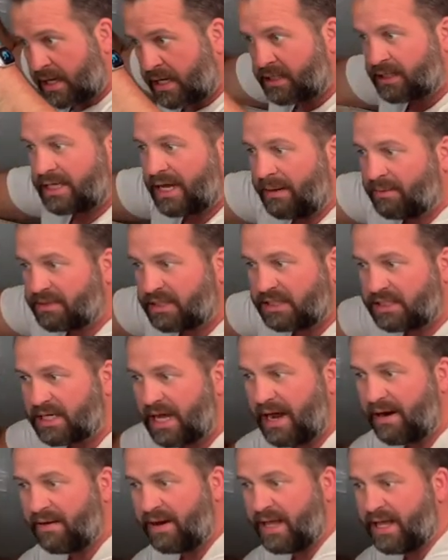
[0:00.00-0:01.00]
tamped it
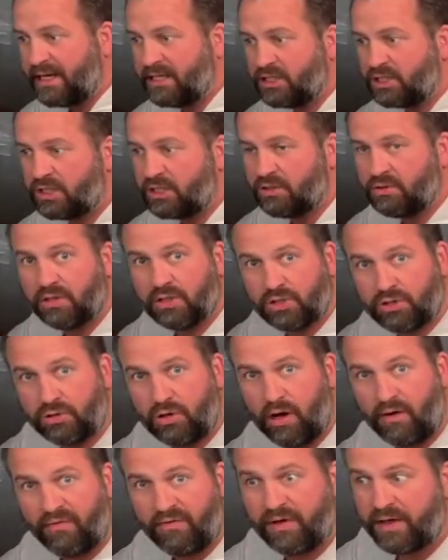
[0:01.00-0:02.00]
down into the
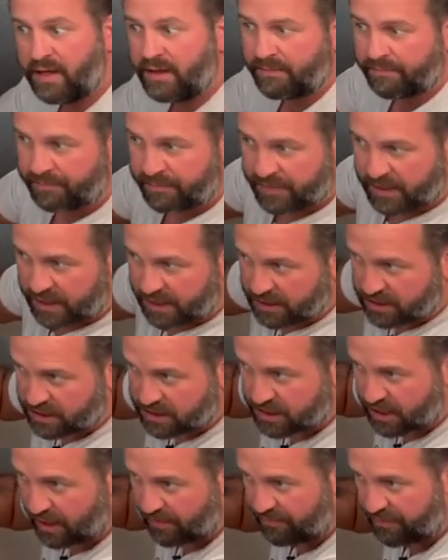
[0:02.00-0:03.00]
trough,
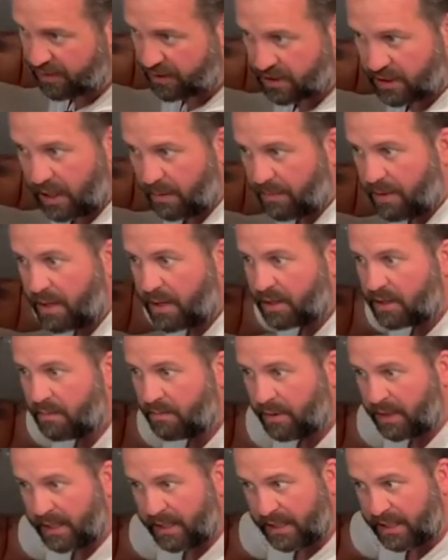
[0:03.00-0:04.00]
it's uh, filled it up
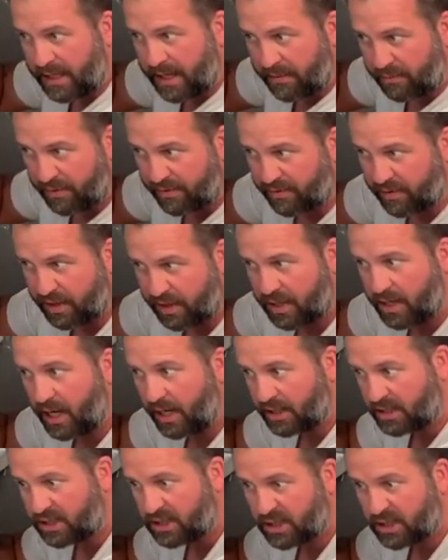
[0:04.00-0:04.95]
completely and we've got a nice